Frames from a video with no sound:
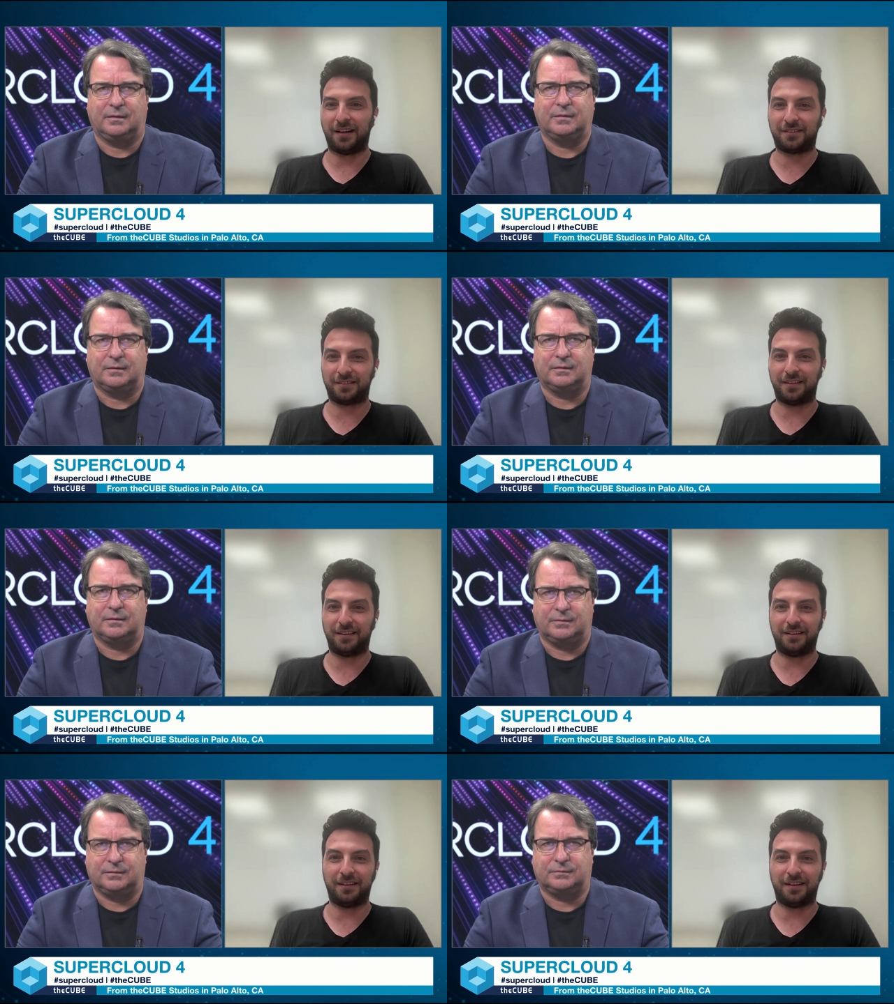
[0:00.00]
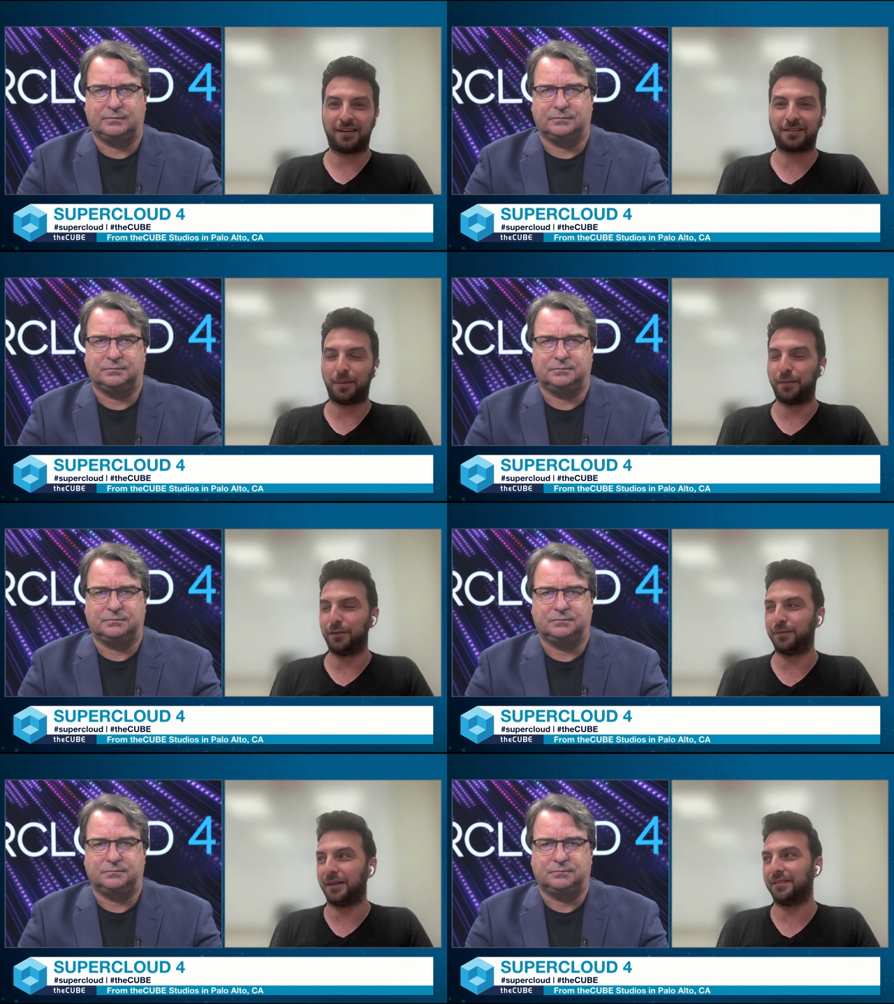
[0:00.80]
Speaker 1: the next
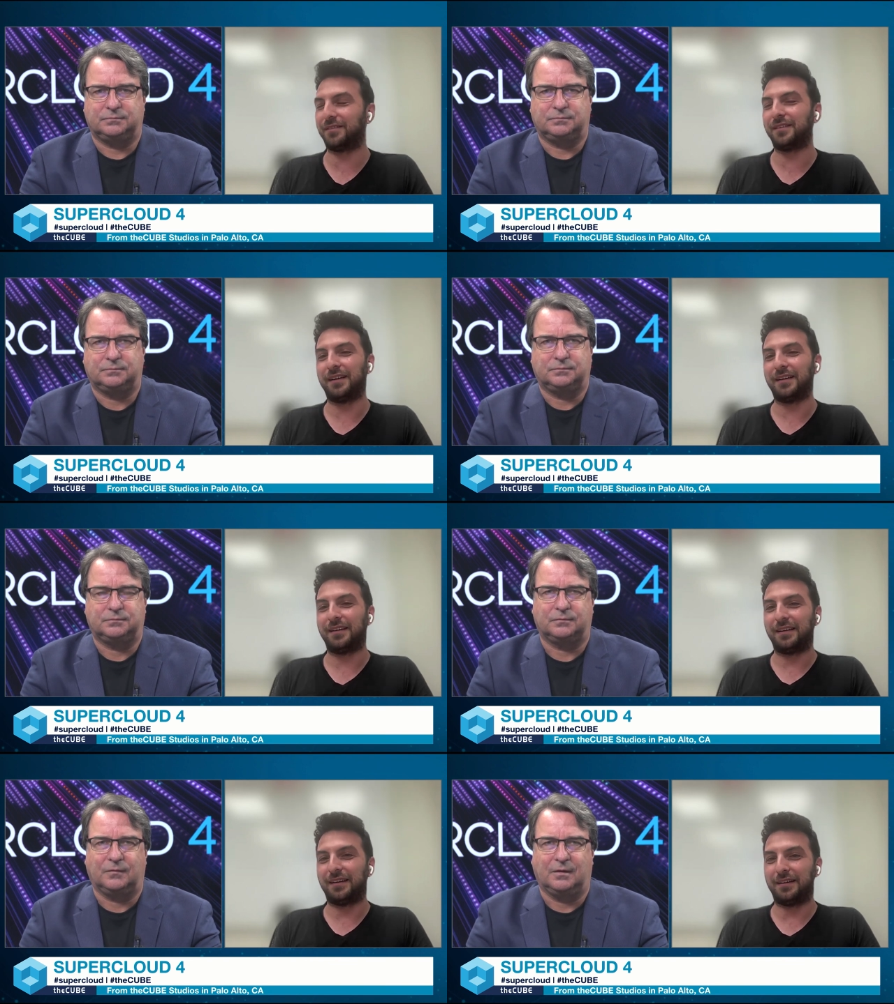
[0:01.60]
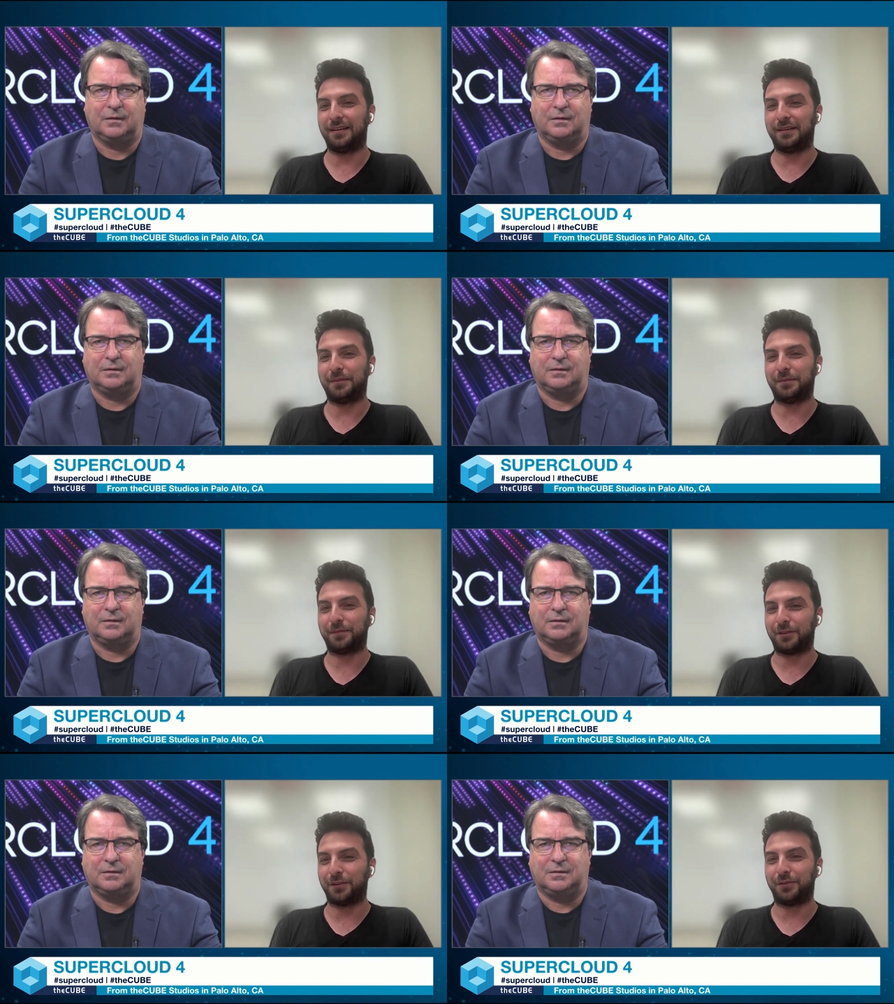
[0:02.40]
couple of months.
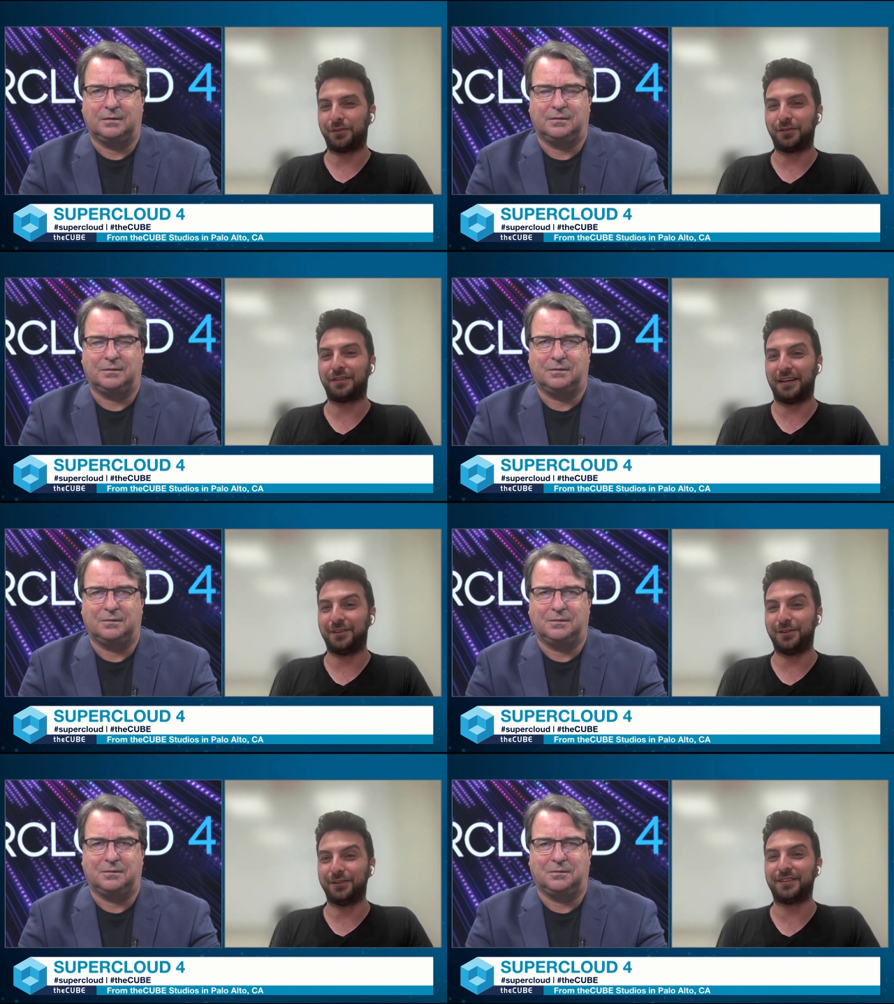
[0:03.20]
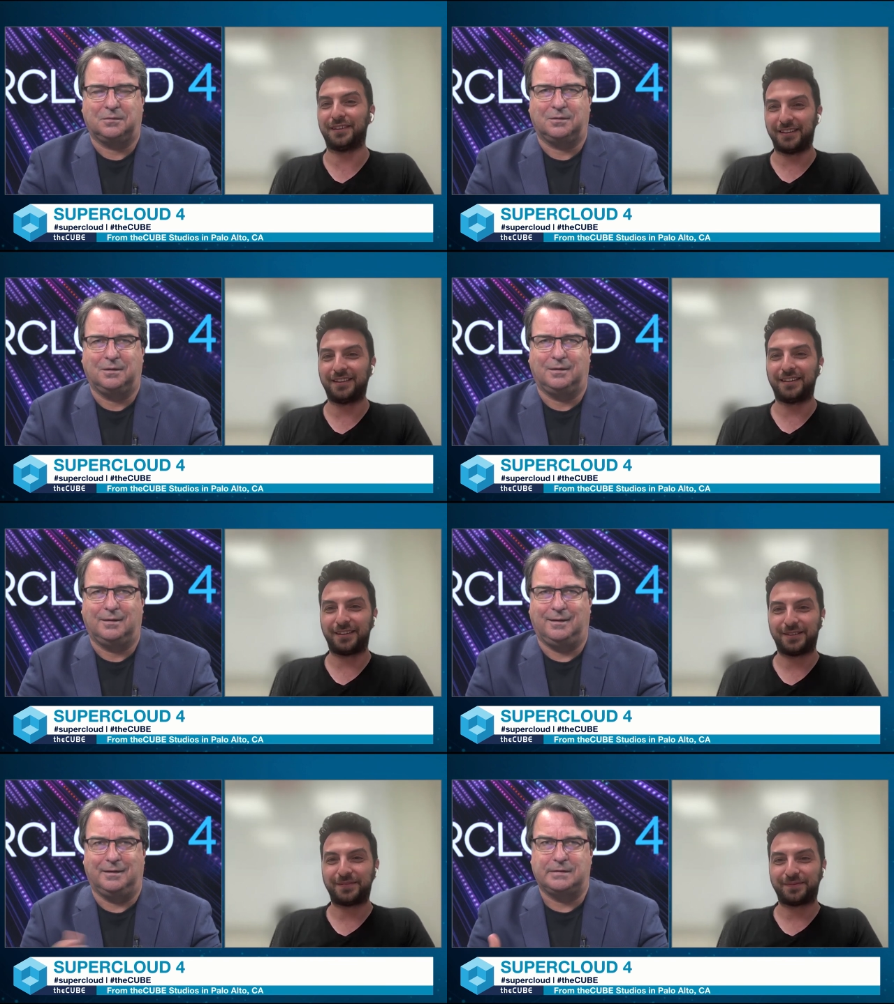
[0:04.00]
So
Speaker 2: stay tuned.
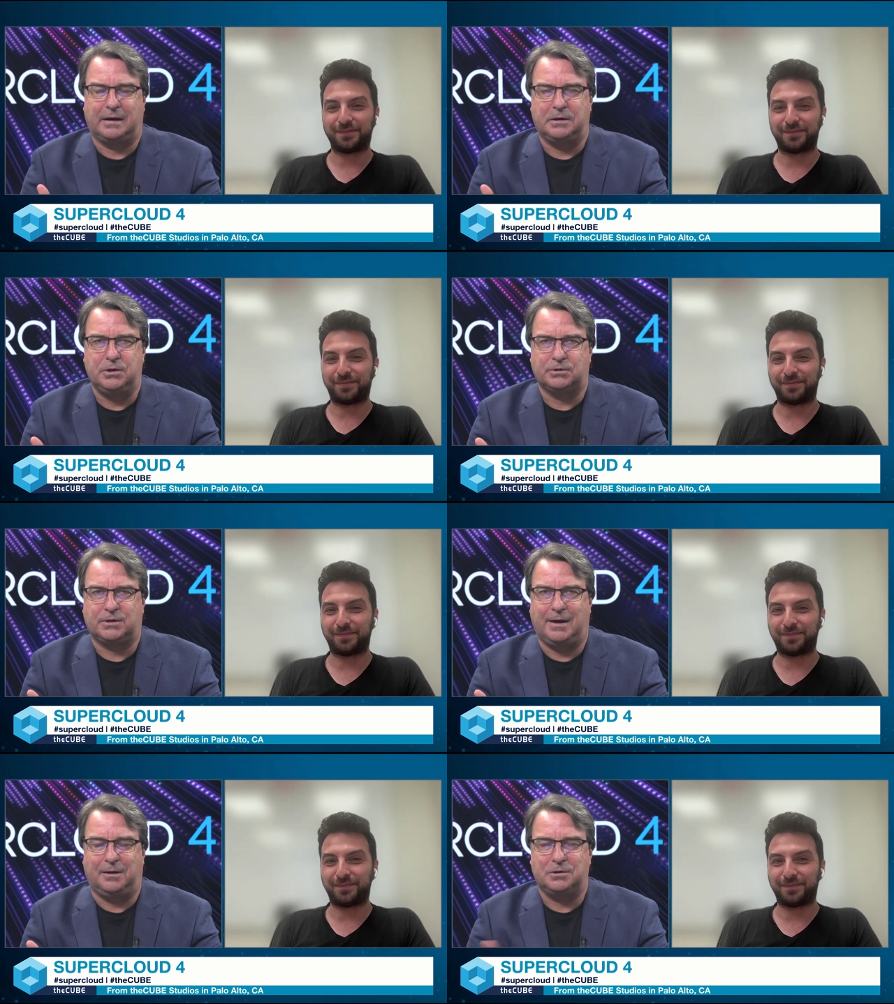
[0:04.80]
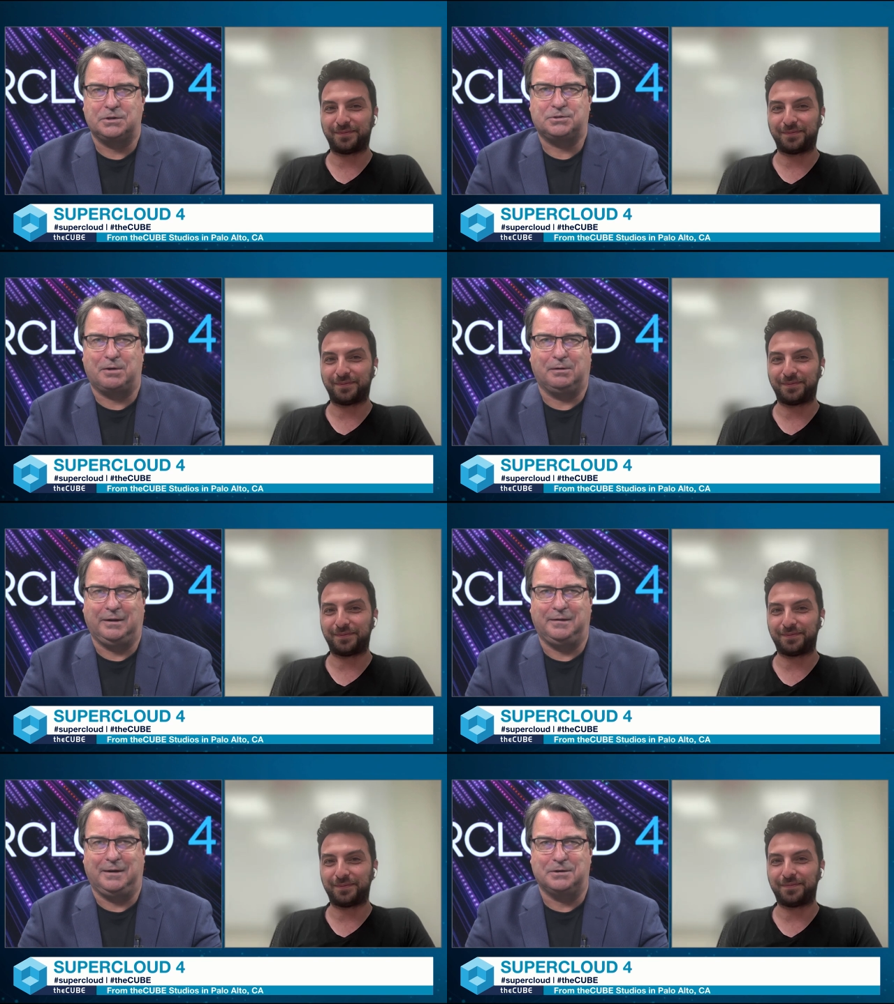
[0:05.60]
Is that on your side or just generally
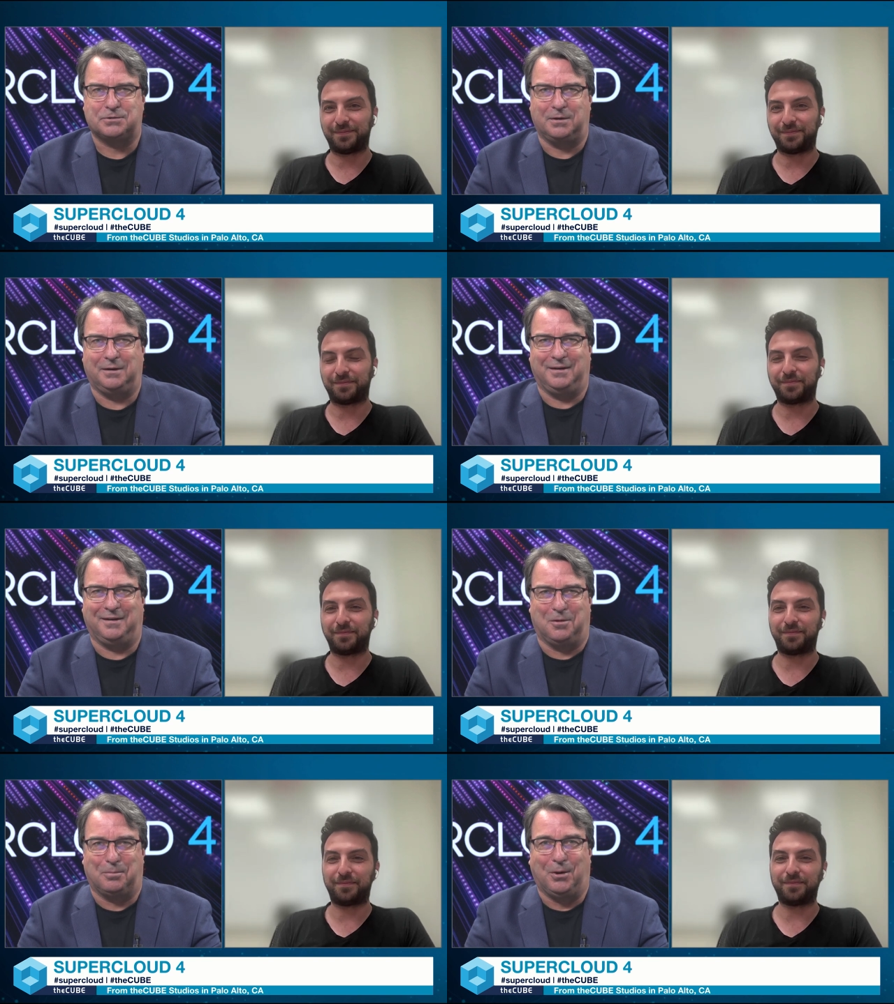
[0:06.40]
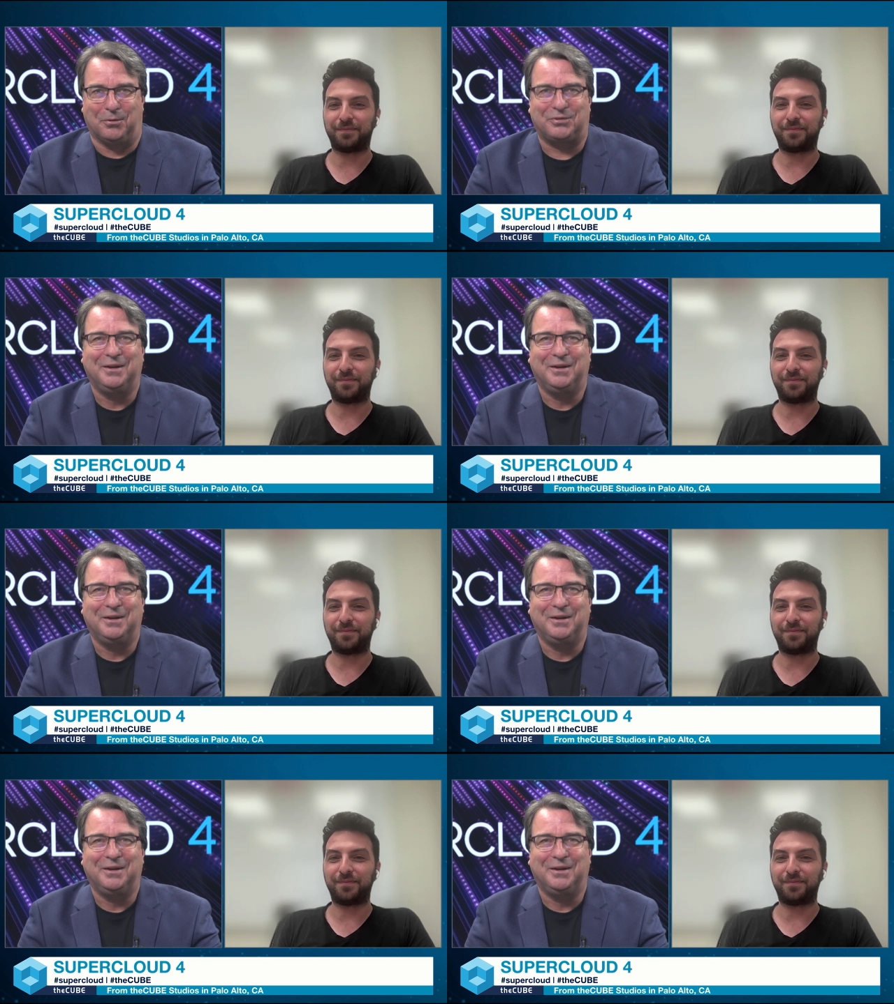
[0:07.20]
in the industry or both?